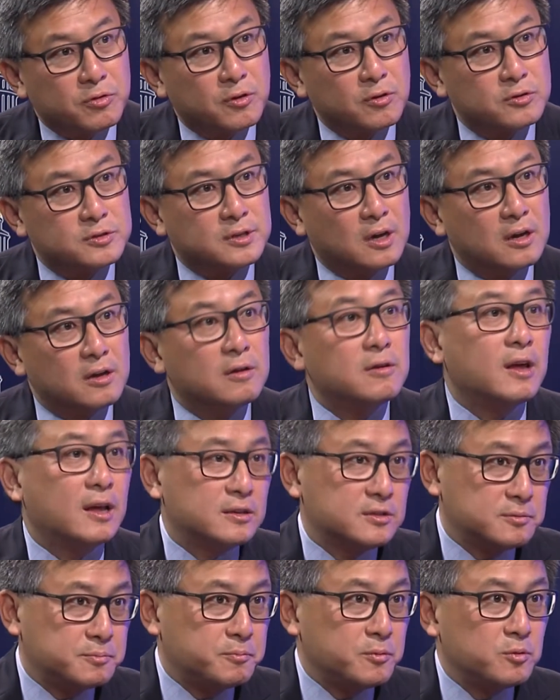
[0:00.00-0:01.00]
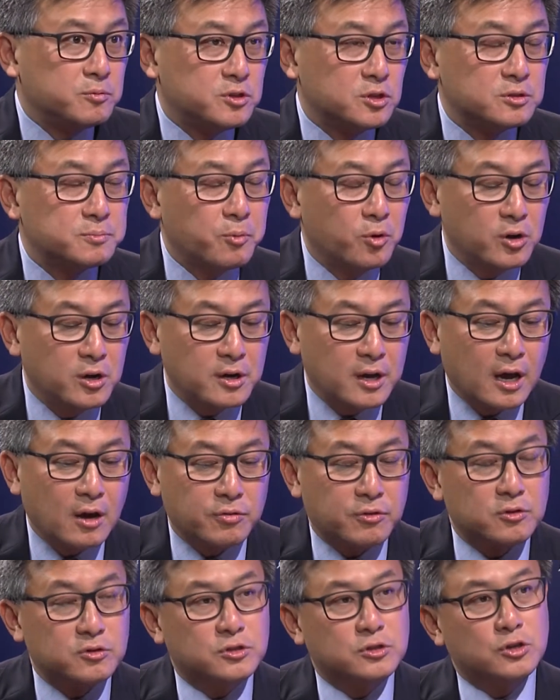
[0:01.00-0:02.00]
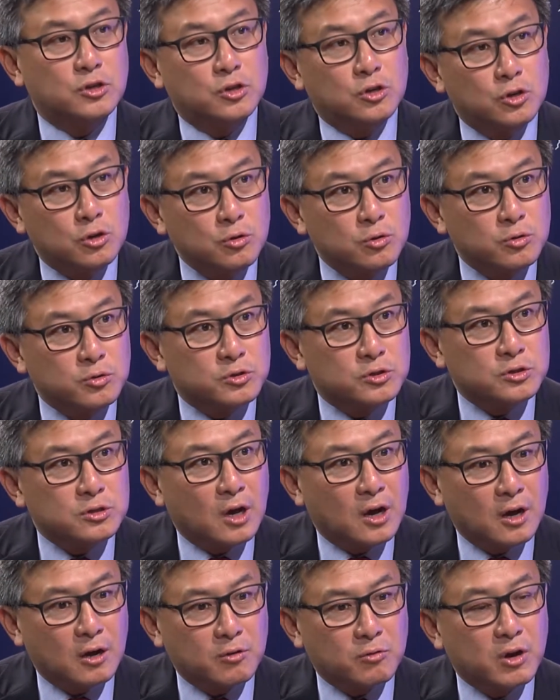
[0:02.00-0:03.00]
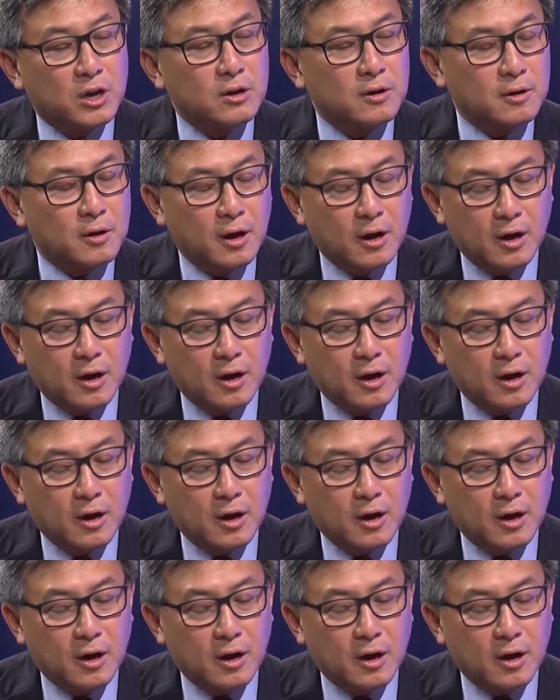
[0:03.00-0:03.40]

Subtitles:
there's as you just pointed out, there's huge, great